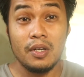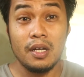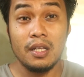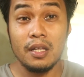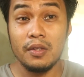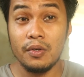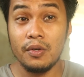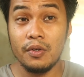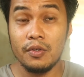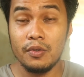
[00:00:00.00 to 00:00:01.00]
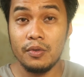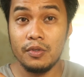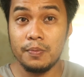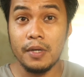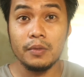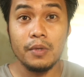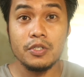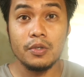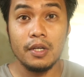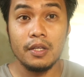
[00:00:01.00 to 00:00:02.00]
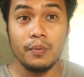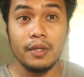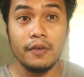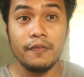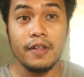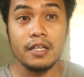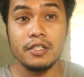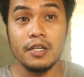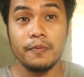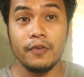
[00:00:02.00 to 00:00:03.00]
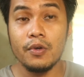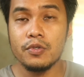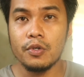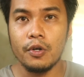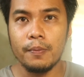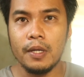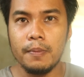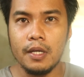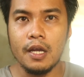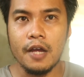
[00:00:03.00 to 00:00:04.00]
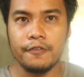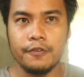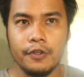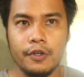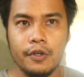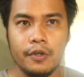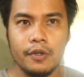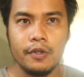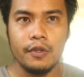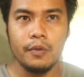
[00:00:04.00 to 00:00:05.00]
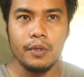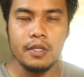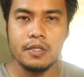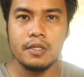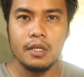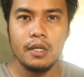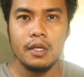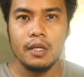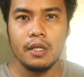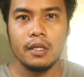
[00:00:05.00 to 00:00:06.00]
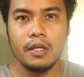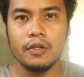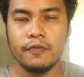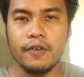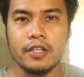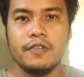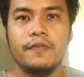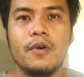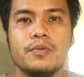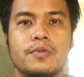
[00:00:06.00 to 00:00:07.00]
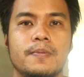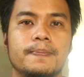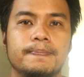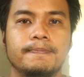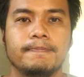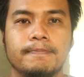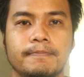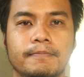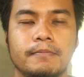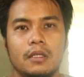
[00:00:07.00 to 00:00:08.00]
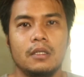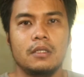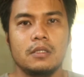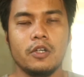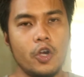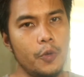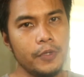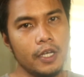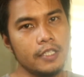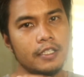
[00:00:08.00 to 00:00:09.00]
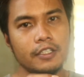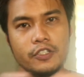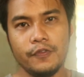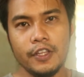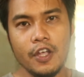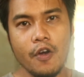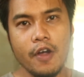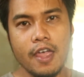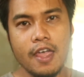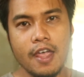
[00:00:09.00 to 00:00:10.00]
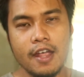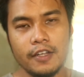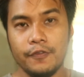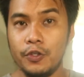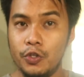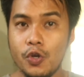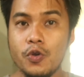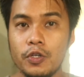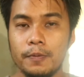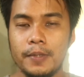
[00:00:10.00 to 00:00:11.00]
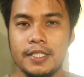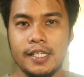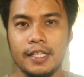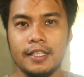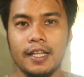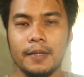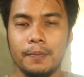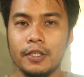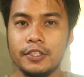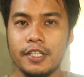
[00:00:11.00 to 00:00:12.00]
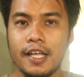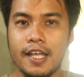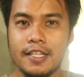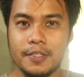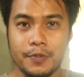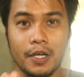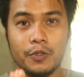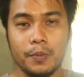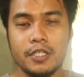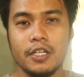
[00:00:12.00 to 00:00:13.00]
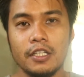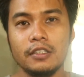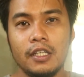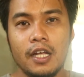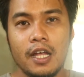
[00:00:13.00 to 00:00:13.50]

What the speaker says: another smartwatch together with their flagship phones, or maybe after they release their flagship phones. So I hope you guys like this video, and if you do, please hit the like button and subscribe to my channel.